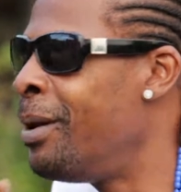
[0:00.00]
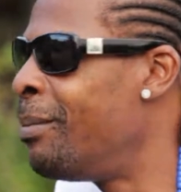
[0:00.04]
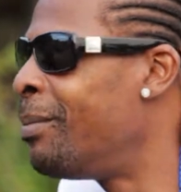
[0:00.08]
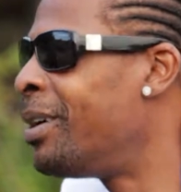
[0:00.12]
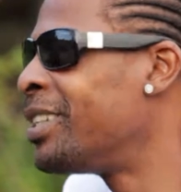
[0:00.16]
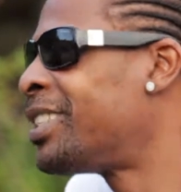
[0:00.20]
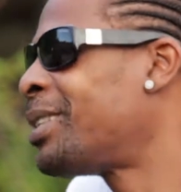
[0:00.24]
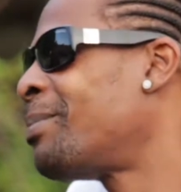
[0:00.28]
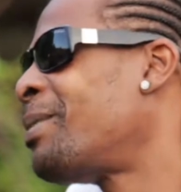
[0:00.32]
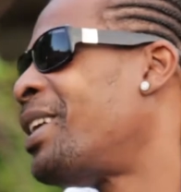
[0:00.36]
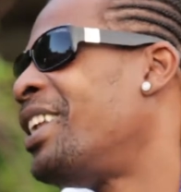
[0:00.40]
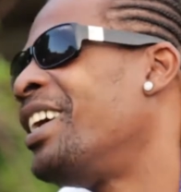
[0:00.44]
Remember,
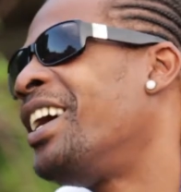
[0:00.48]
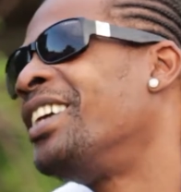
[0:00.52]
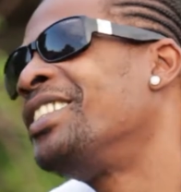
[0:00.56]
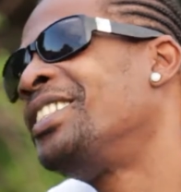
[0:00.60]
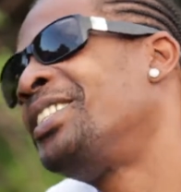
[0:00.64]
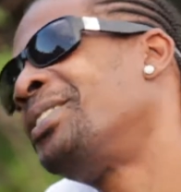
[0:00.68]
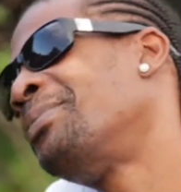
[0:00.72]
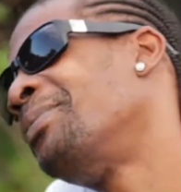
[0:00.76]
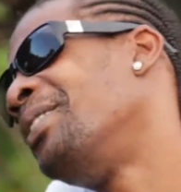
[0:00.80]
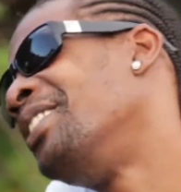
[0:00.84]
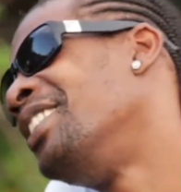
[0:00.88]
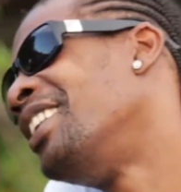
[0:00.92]
some of the
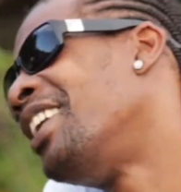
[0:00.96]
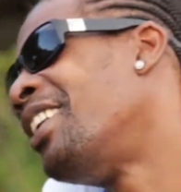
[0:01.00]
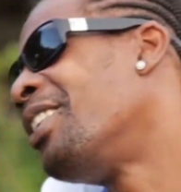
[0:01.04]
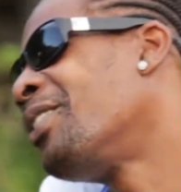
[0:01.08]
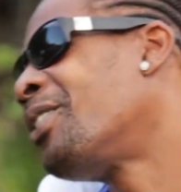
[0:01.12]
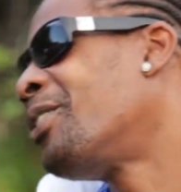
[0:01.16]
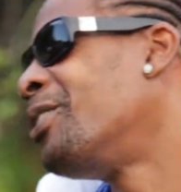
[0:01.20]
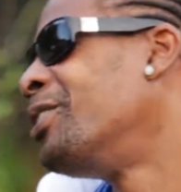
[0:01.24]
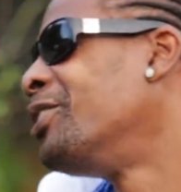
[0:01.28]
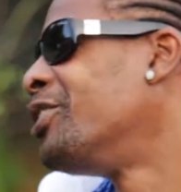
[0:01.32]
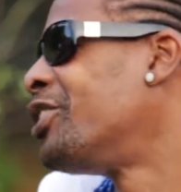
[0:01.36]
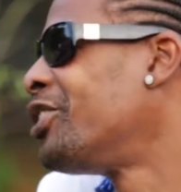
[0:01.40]
artist man in other
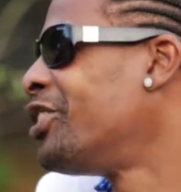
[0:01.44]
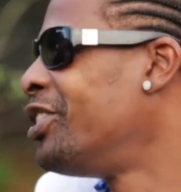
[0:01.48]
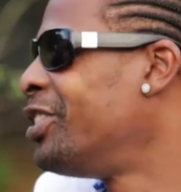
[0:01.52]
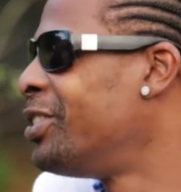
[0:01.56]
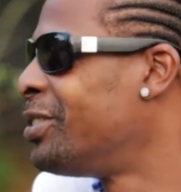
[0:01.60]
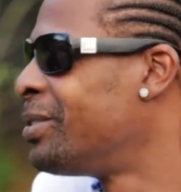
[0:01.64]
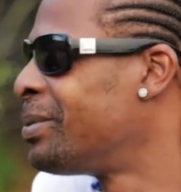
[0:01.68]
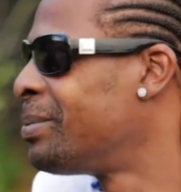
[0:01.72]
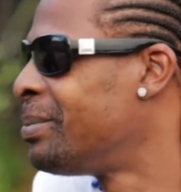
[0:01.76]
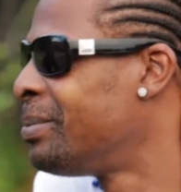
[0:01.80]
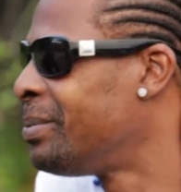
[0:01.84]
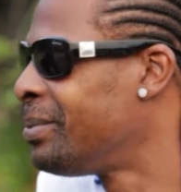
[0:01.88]
country, you
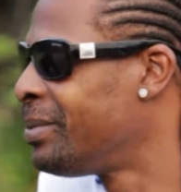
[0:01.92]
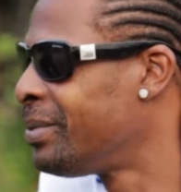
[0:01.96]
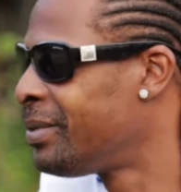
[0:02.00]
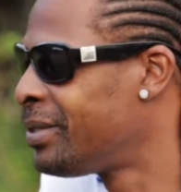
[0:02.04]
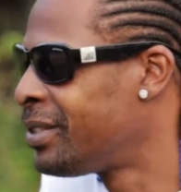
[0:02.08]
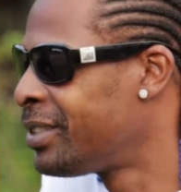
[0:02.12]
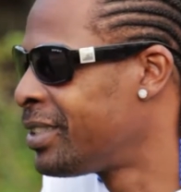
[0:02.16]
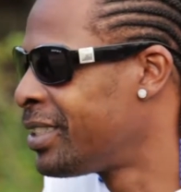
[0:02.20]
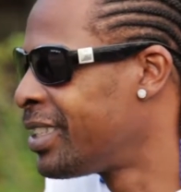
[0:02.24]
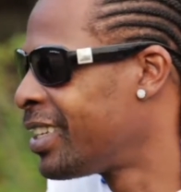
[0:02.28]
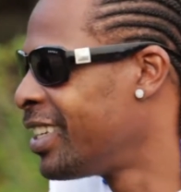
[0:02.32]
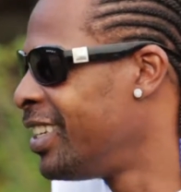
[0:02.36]
know.
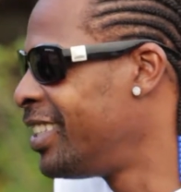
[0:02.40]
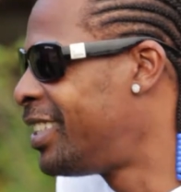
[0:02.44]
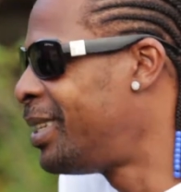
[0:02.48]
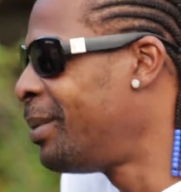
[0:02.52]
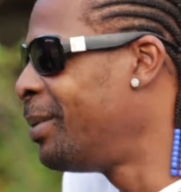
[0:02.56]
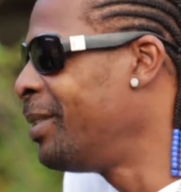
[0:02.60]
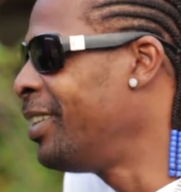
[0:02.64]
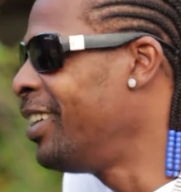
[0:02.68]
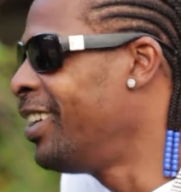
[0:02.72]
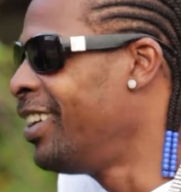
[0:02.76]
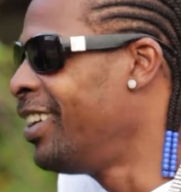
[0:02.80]
You see me?